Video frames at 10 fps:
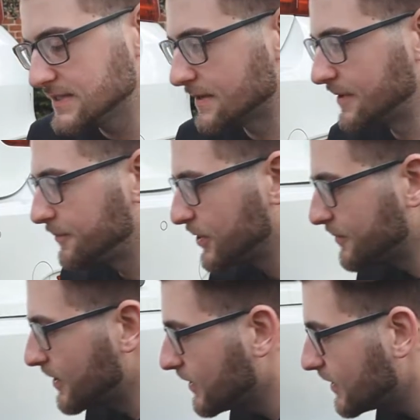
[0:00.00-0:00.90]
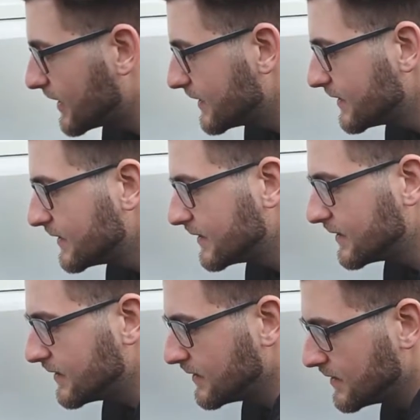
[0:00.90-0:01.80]
So I'm gonna put them all on,
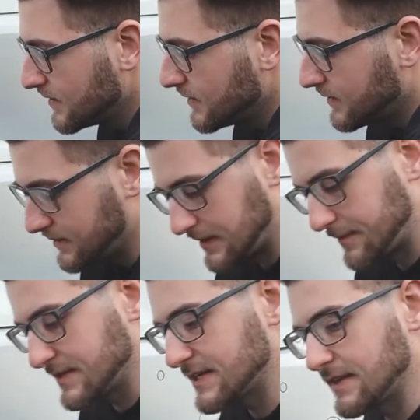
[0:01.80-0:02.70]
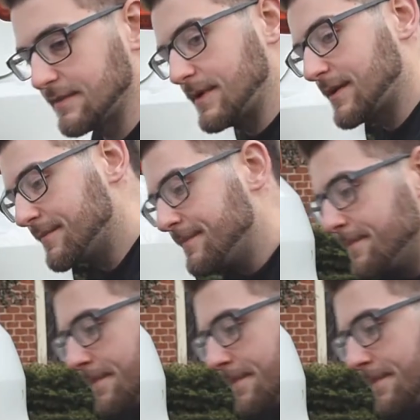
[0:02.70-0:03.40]
and then I'm gonna tighten them up